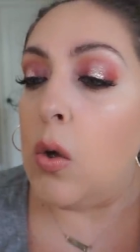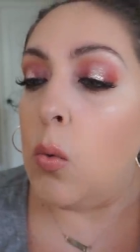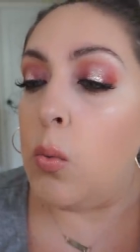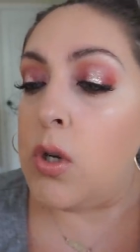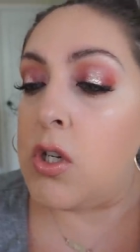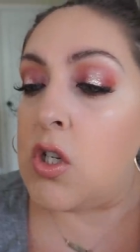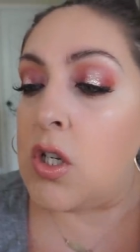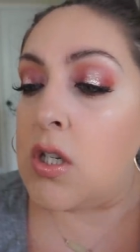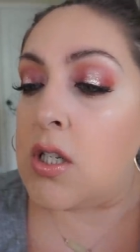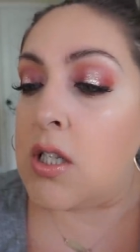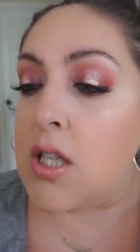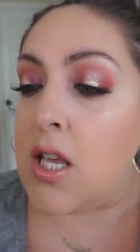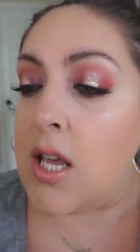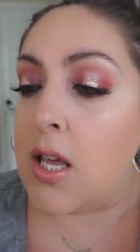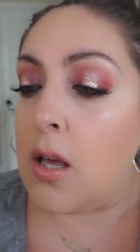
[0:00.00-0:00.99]
which is
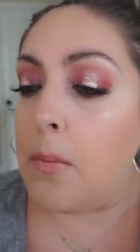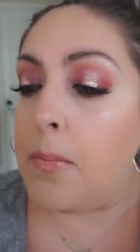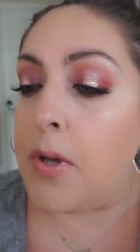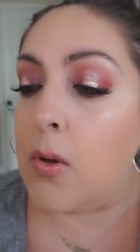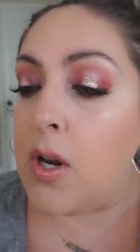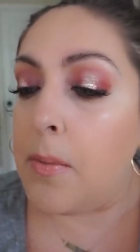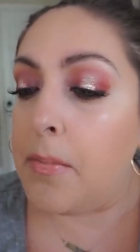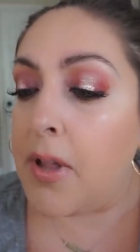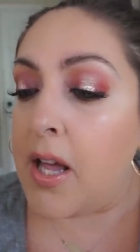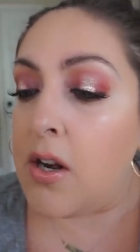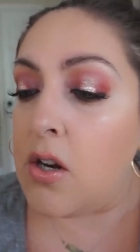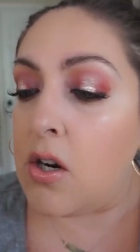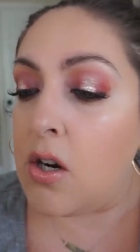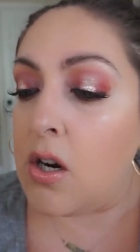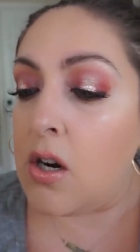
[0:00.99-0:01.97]
the Beauty
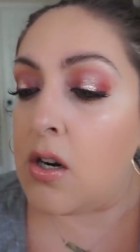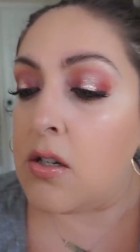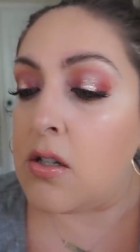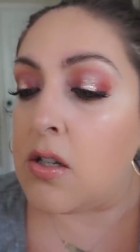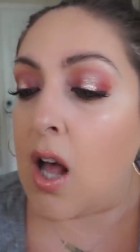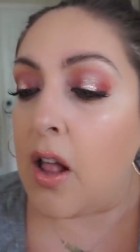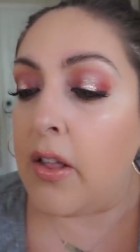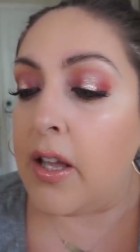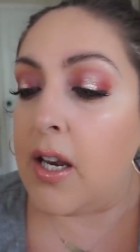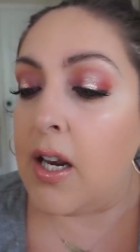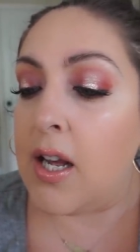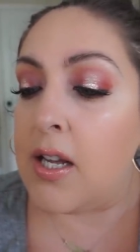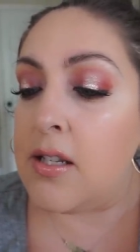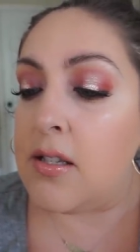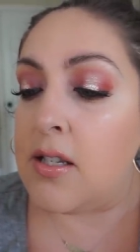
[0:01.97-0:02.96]
Blender Solid
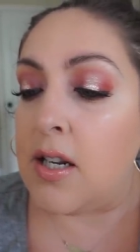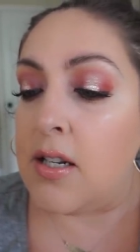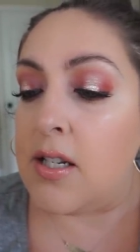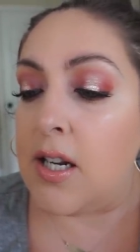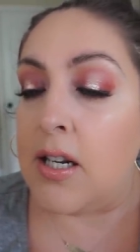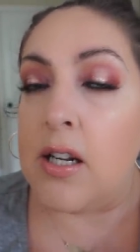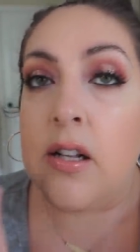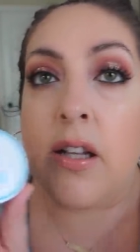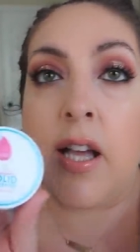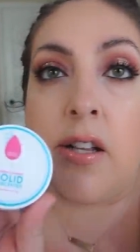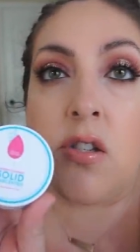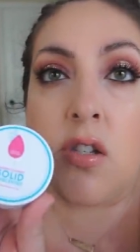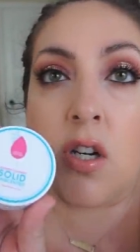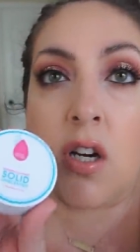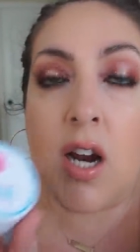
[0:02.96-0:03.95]
Unscented
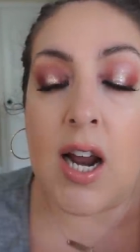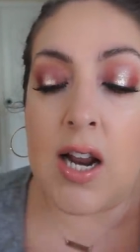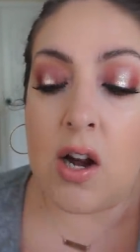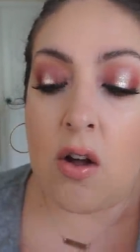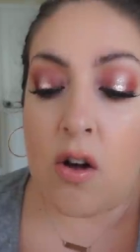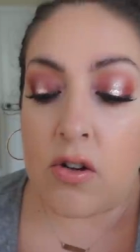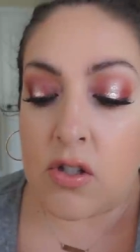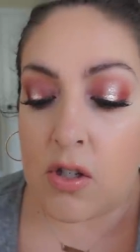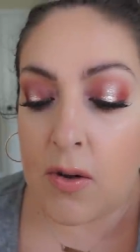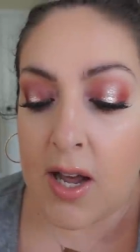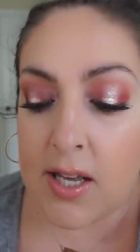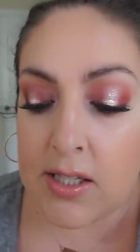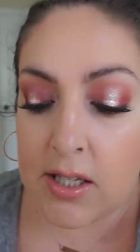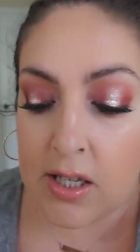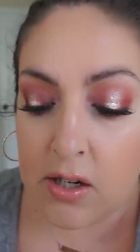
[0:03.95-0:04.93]
Cleanser, and it also
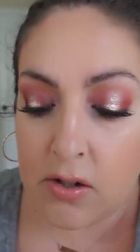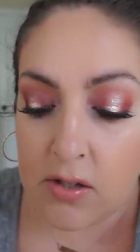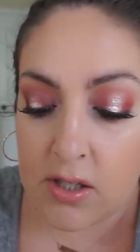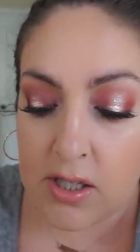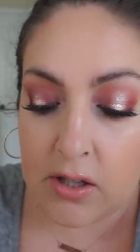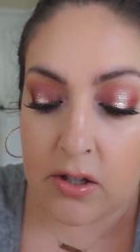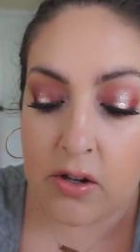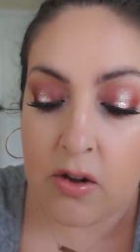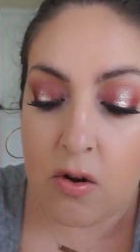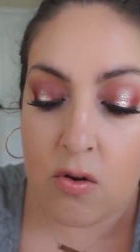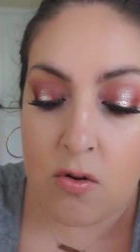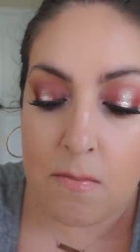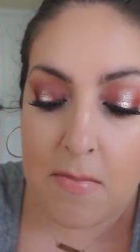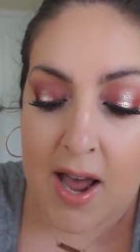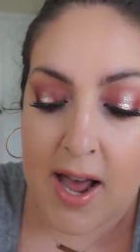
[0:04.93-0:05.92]
has a little
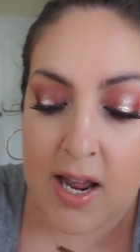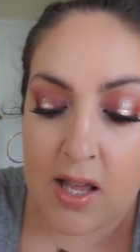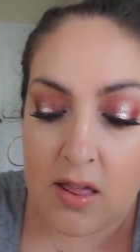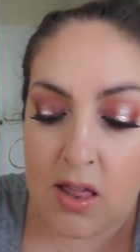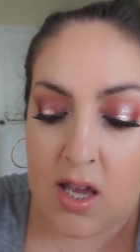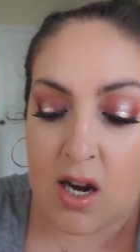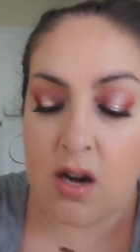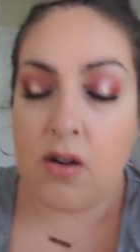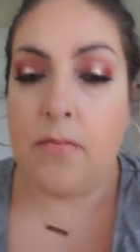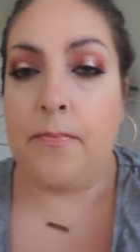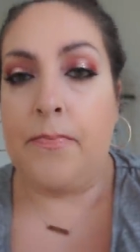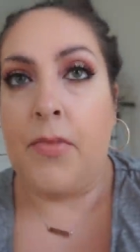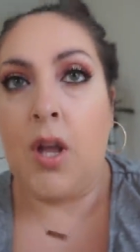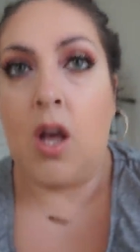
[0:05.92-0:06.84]
silicone mat in there.